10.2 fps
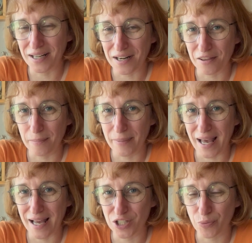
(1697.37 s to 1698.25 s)
out of the
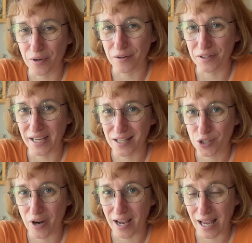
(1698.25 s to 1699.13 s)
batch where the
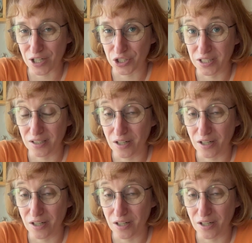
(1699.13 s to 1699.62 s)
S-crack actually did